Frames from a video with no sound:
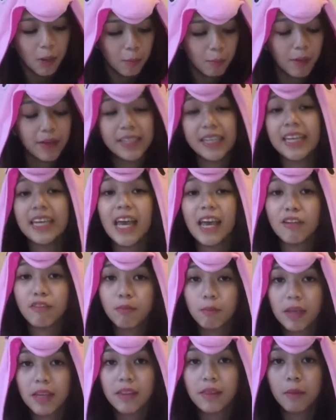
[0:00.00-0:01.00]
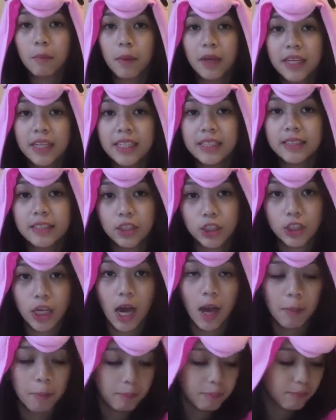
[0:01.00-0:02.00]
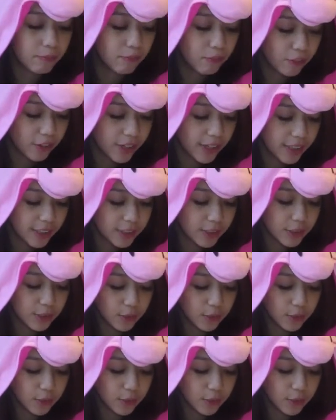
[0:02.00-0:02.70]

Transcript: but he gave me the money to shop for it.